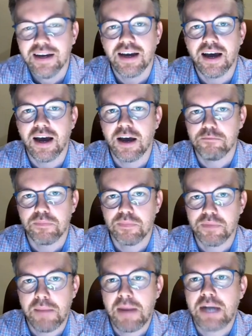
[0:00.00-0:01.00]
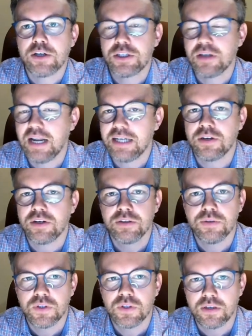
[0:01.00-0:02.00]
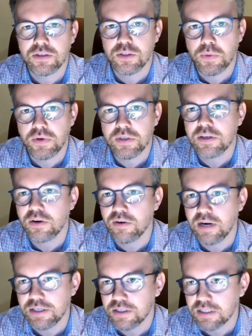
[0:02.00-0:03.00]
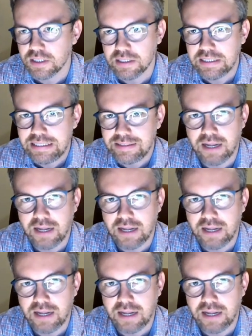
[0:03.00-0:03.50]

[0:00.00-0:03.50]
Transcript: uh, they might just latch on to certain spurious correlations in the data.